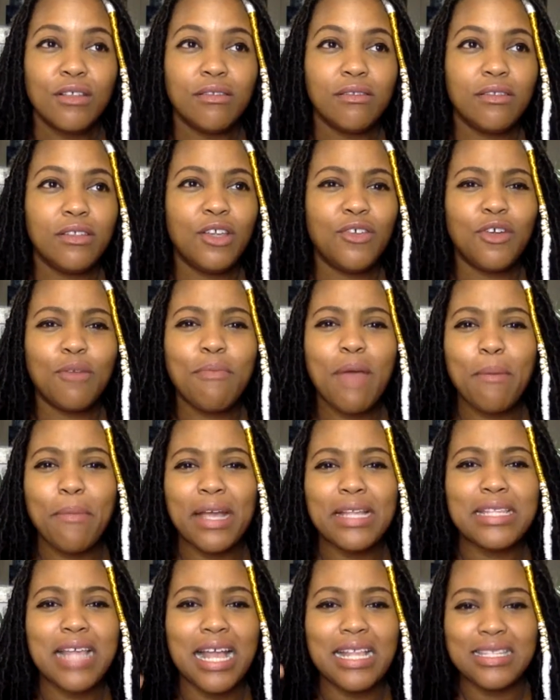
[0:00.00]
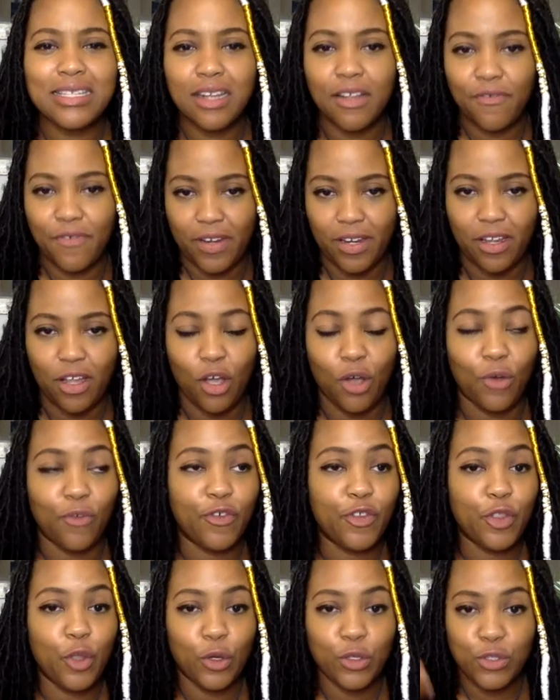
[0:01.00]
You remember I did a video, for
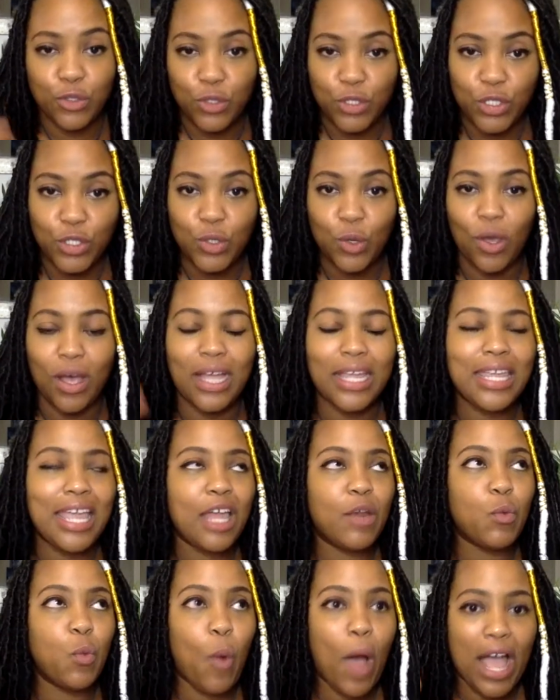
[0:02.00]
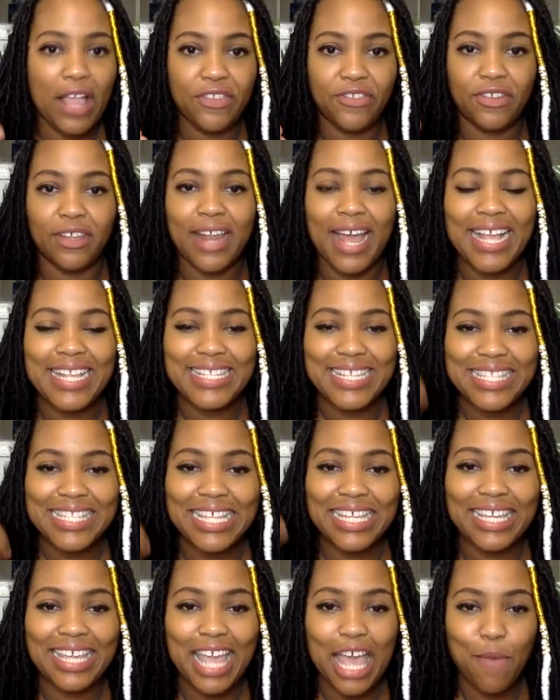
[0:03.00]
those who saw, again, watch it. I did
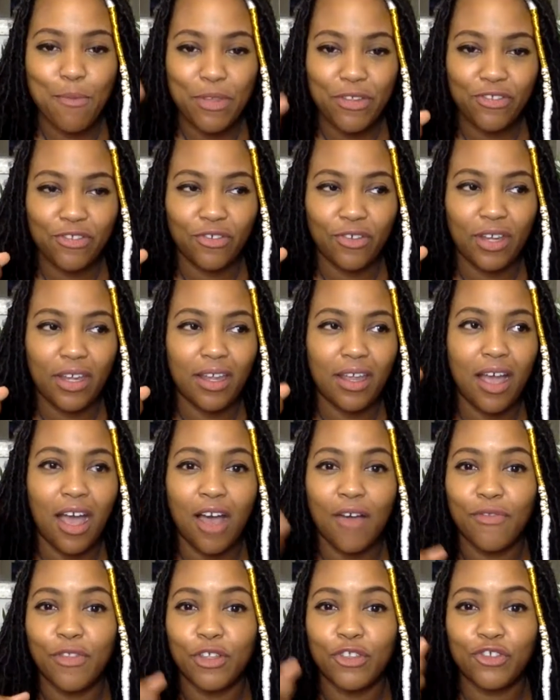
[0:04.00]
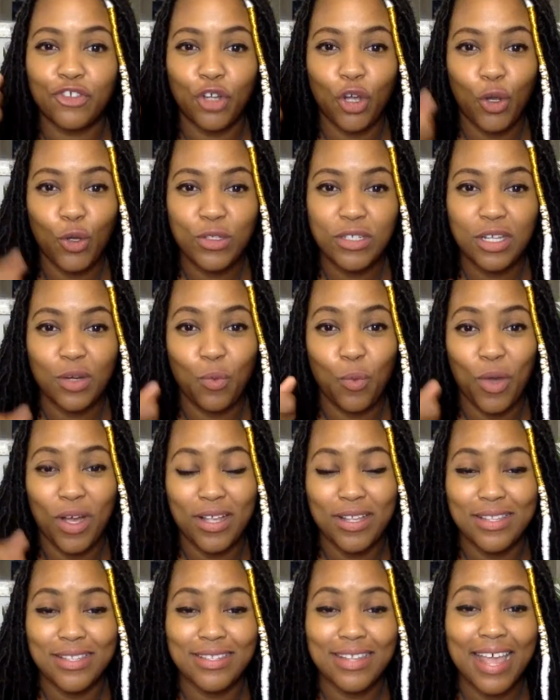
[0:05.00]
the chemistry of the chosen
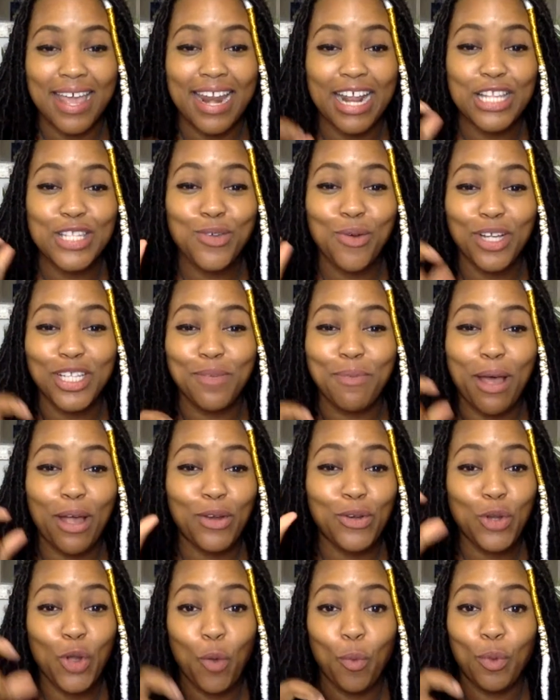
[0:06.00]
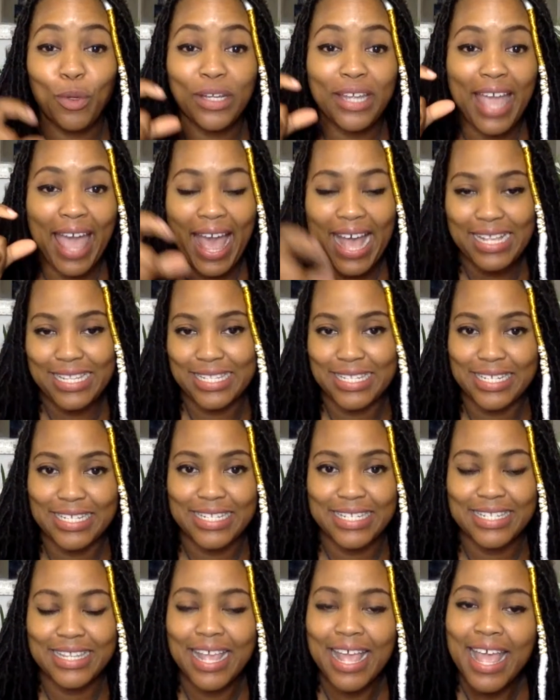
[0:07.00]
ones, and I talked about noble
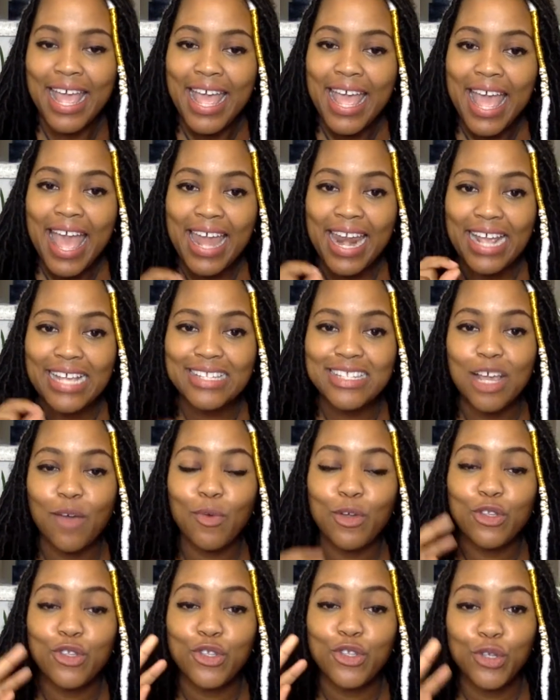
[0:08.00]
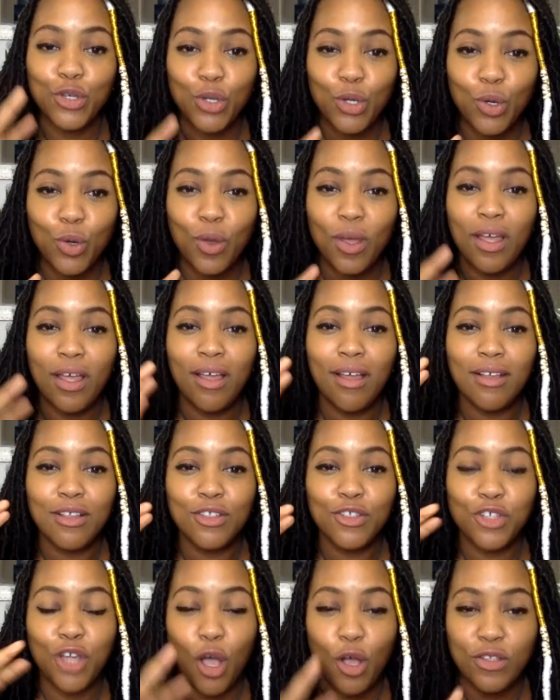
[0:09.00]
gases. And I said, when two
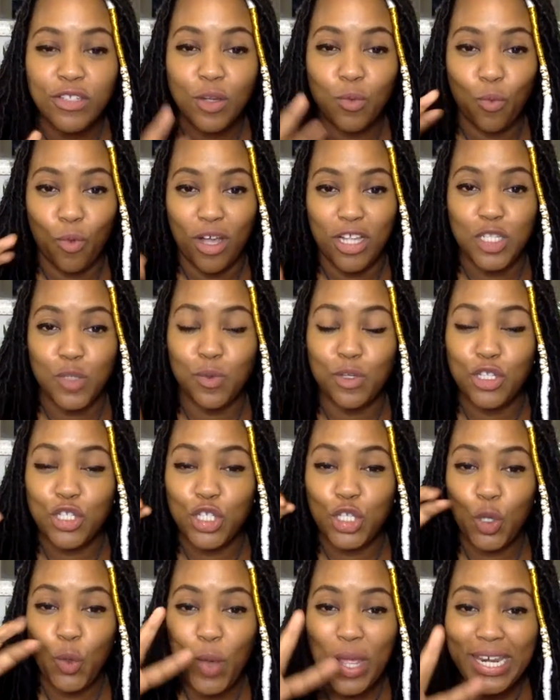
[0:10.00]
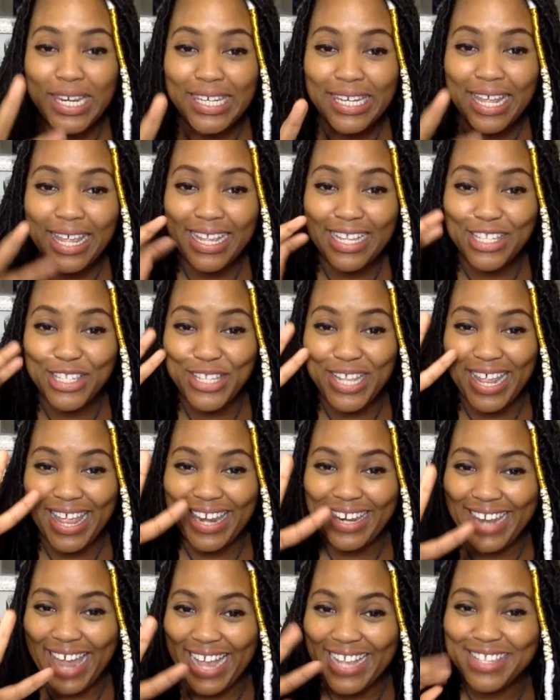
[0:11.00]
chosen ones, when two
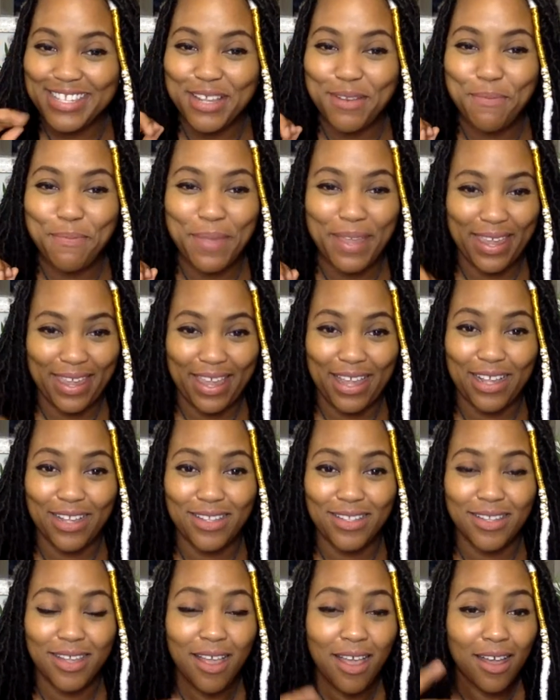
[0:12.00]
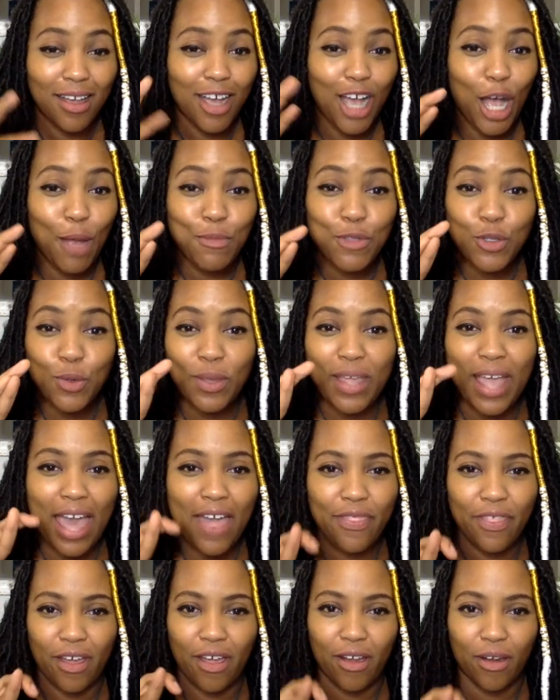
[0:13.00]
enlightened beings come
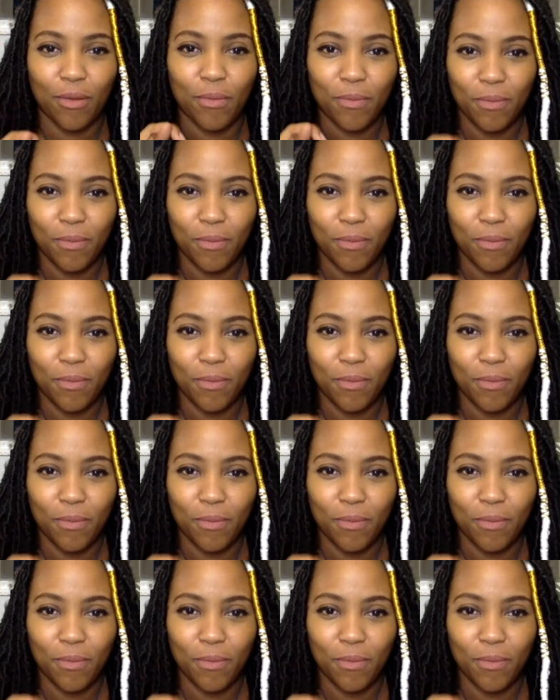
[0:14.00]
together,